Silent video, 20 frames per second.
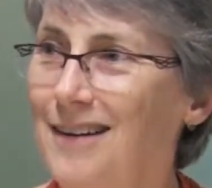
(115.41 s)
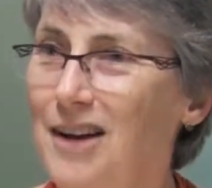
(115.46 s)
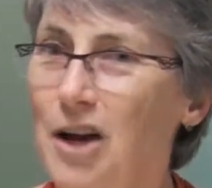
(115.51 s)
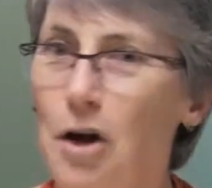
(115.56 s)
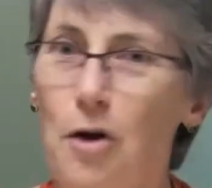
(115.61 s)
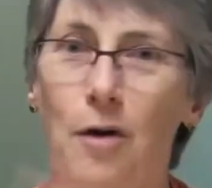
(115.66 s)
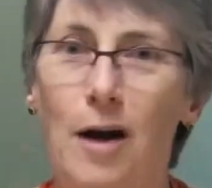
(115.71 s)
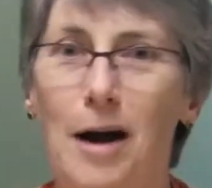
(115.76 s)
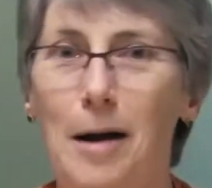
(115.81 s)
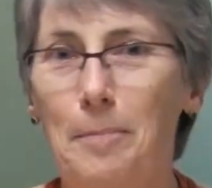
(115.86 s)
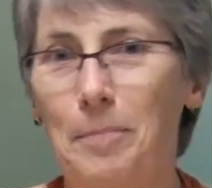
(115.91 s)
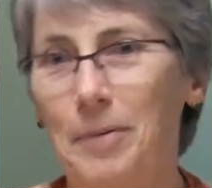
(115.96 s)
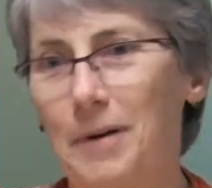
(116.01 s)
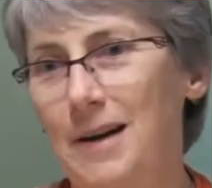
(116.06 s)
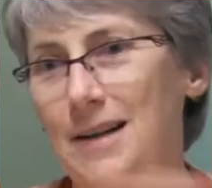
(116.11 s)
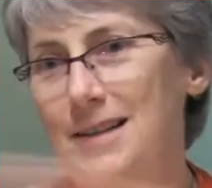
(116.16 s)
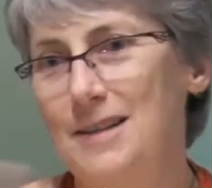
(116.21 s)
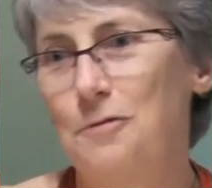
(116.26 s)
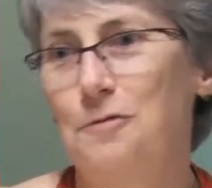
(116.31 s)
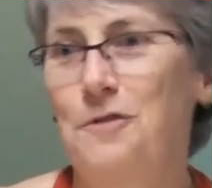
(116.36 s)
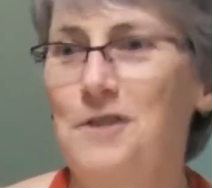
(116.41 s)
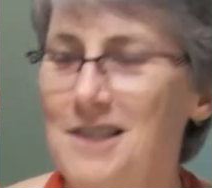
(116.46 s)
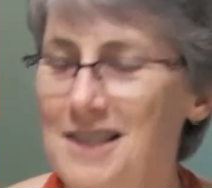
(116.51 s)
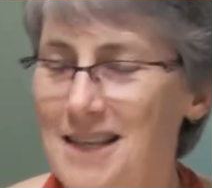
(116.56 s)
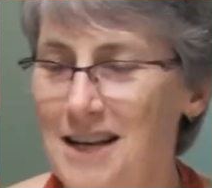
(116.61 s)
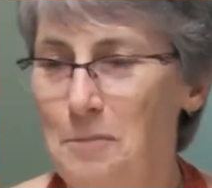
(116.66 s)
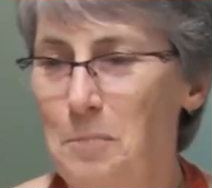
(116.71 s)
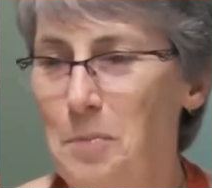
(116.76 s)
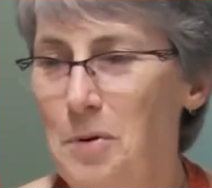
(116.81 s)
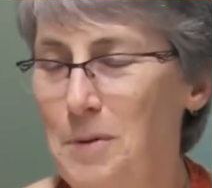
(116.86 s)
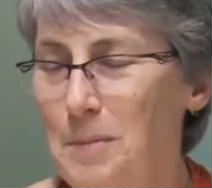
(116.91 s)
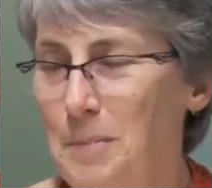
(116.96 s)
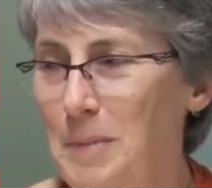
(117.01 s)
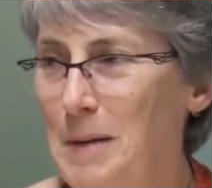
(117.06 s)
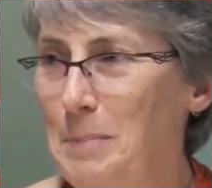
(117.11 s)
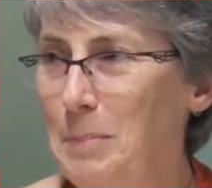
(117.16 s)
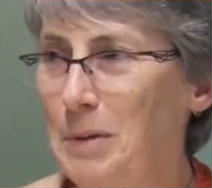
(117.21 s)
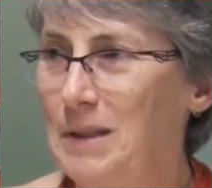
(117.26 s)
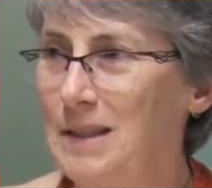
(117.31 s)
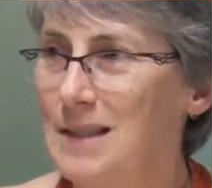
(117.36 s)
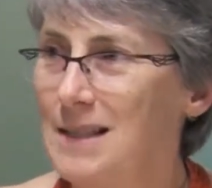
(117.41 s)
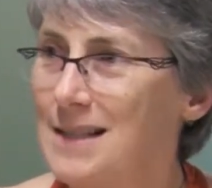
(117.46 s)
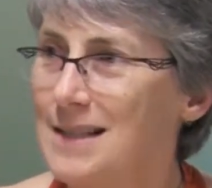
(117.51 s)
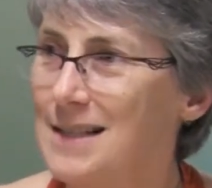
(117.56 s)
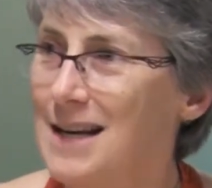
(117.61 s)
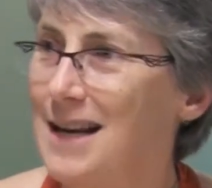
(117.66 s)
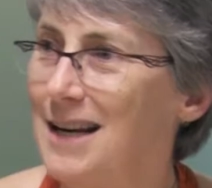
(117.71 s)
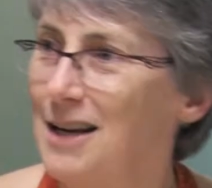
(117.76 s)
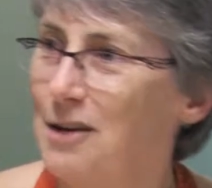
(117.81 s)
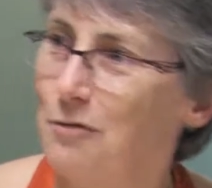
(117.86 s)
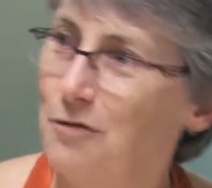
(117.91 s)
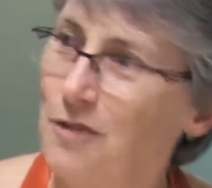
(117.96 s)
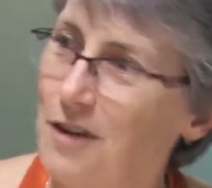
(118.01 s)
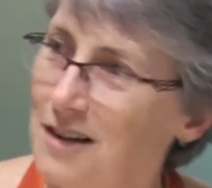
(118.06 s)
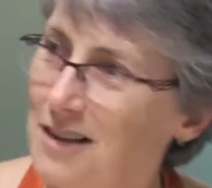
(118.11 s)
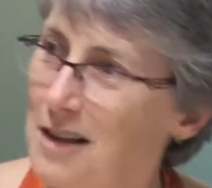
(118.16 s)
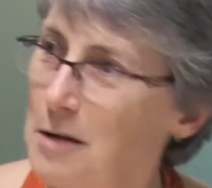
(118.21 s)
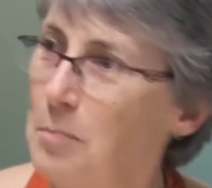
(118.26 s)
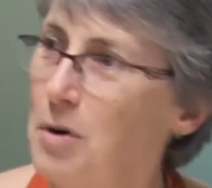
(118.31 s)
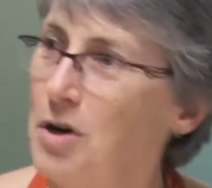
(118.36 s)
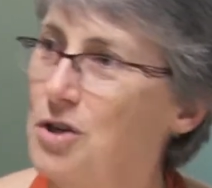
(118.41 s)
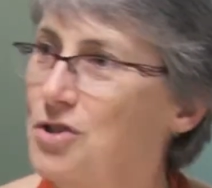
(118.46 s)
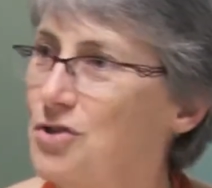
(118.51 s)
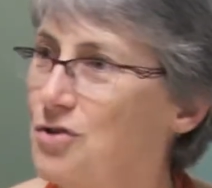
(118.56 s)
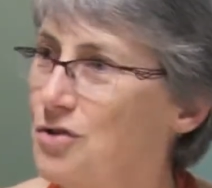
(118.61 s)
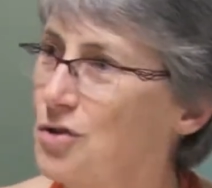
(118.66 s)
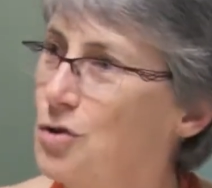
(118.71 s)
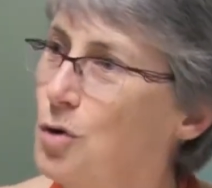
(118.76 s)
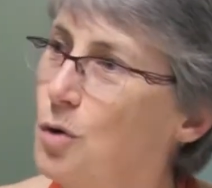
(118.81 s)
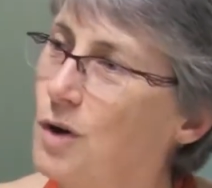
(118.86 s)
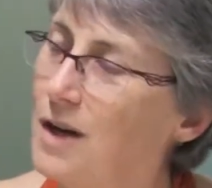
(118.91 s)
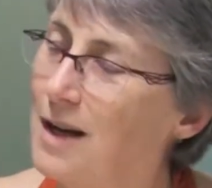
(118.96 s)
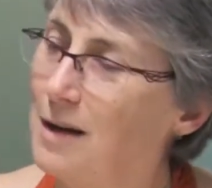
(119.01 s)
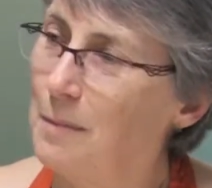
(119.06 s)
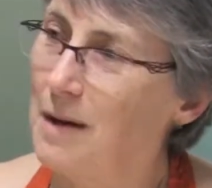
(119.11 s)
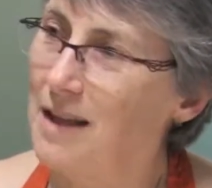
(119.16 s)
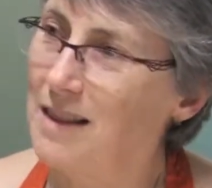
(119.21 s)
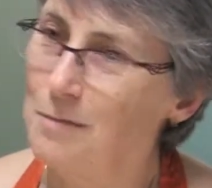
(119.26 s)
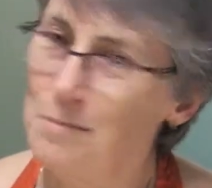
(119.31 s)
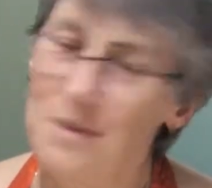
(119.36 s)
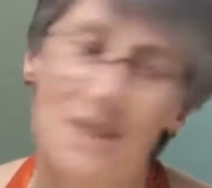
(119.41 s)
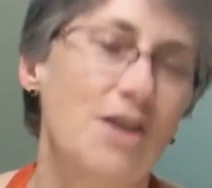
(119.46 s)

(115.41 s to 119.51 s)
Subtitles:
go up, a different set of people is standing in front of their poster and talking about them.